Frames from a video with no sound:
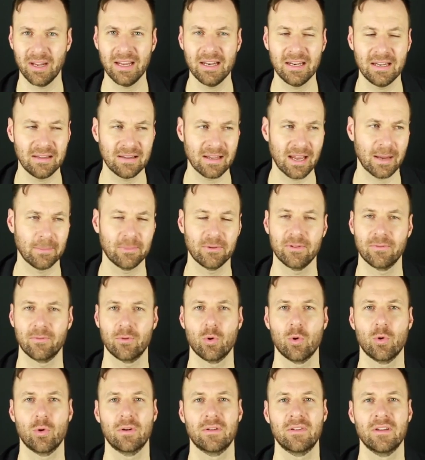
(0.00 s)
any types of
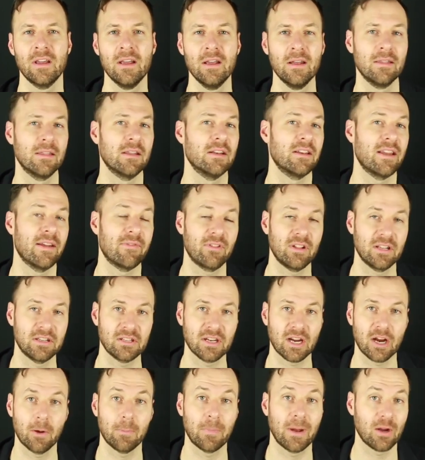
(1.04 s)
chords, then definitely
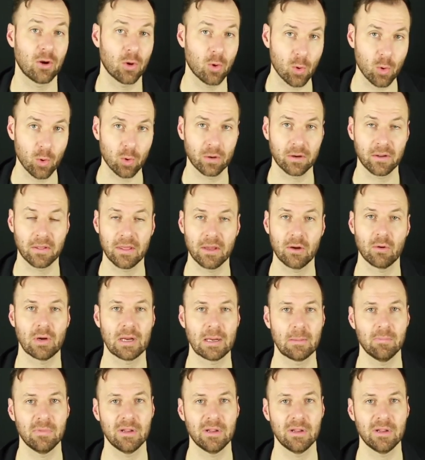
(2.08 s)
check out my chord theory